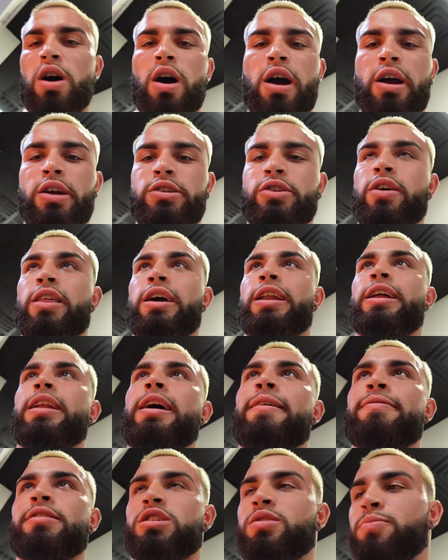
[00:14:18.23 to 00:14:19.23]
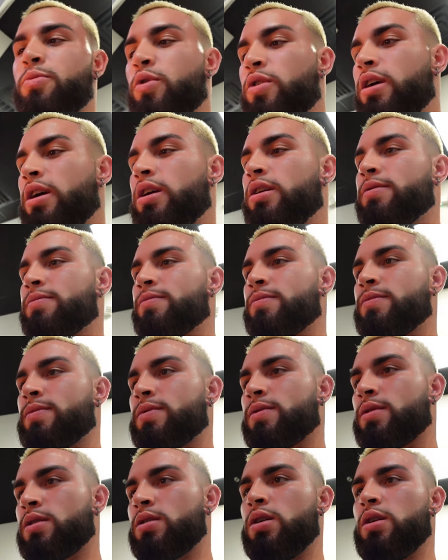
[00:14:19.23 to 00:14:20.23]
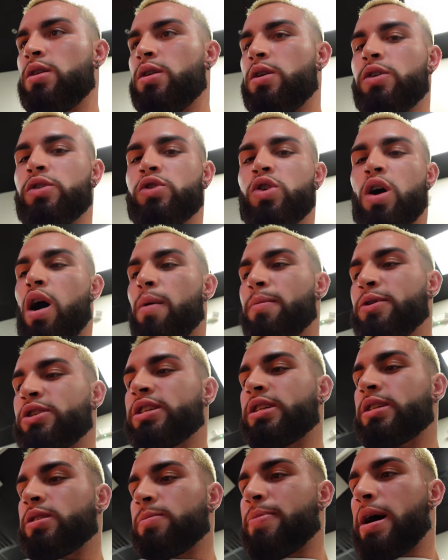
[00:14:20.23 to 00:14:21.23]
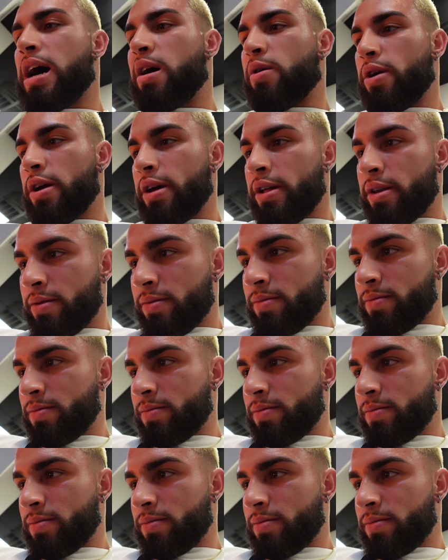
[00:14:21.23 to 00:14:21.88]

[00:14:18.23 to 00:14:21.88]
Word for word: All right, so they didn't have the smoothie, so I'm gonna just get some Powerade.